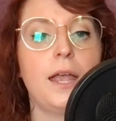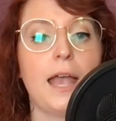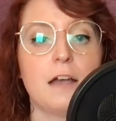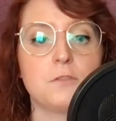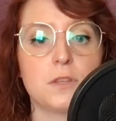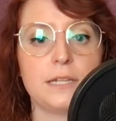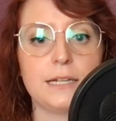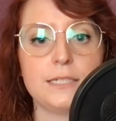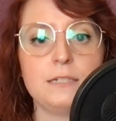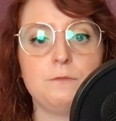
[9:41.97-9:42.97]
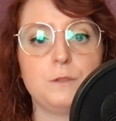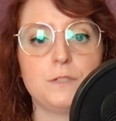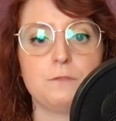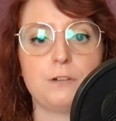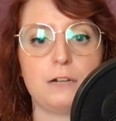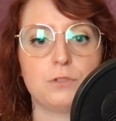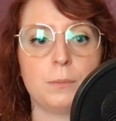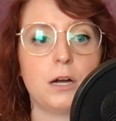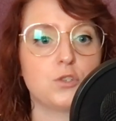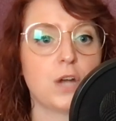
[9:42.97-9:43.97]
After the 1955 Le
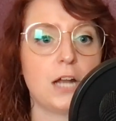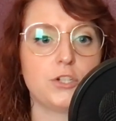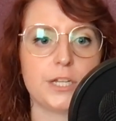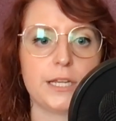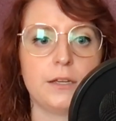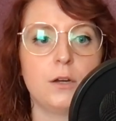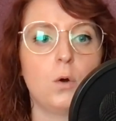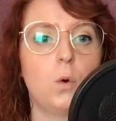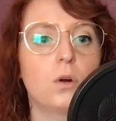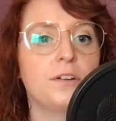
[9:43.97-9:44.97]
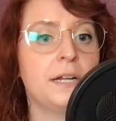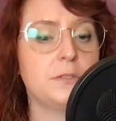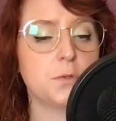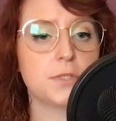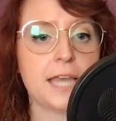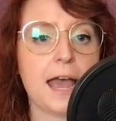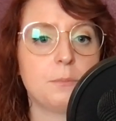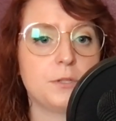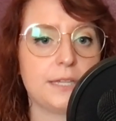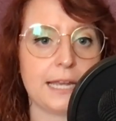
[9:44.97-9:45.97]
Mans tragedy, organizers
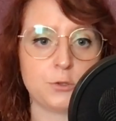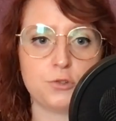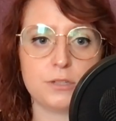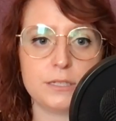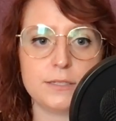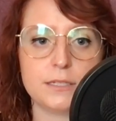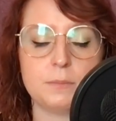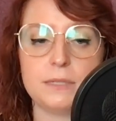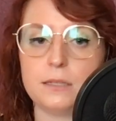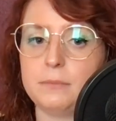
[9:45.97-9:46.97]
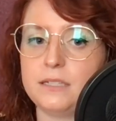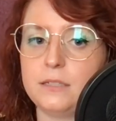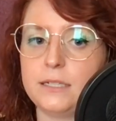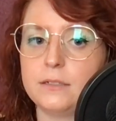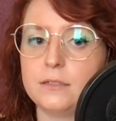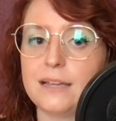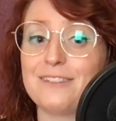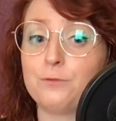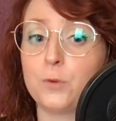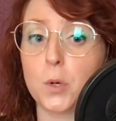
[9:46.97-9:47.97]
capped the entry list at the Mille Miglia at
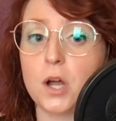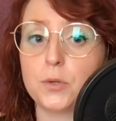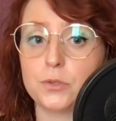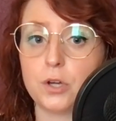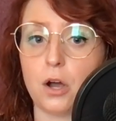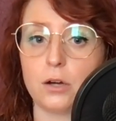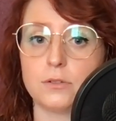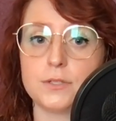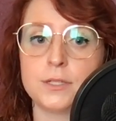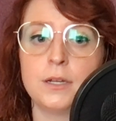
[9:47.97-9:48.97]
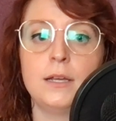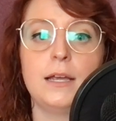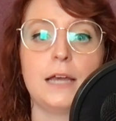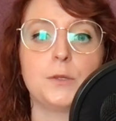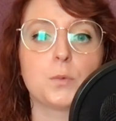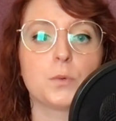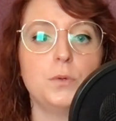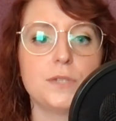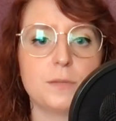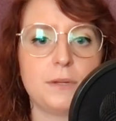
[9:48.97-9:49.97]
400 cars, and the
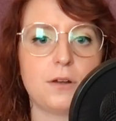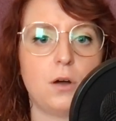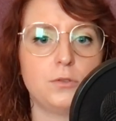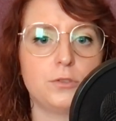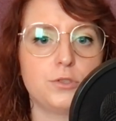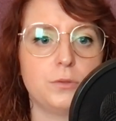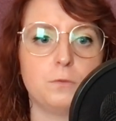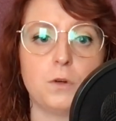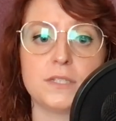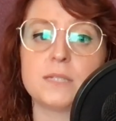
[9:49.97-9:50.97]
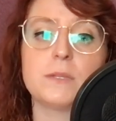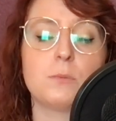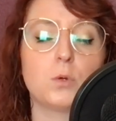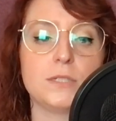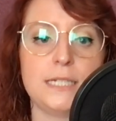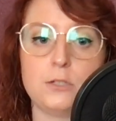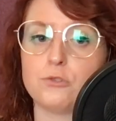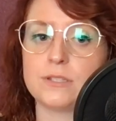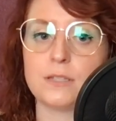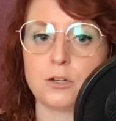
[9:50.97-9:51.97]
route had been altered to avoid some of the more
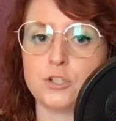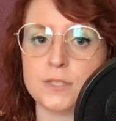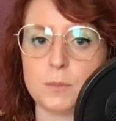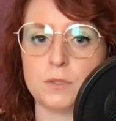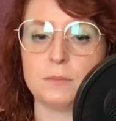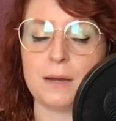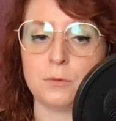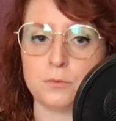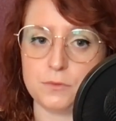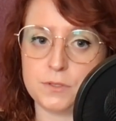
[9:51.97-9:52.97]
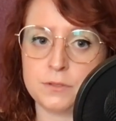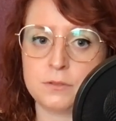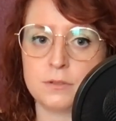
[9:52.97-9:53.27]
dangerous sections up in the mountains.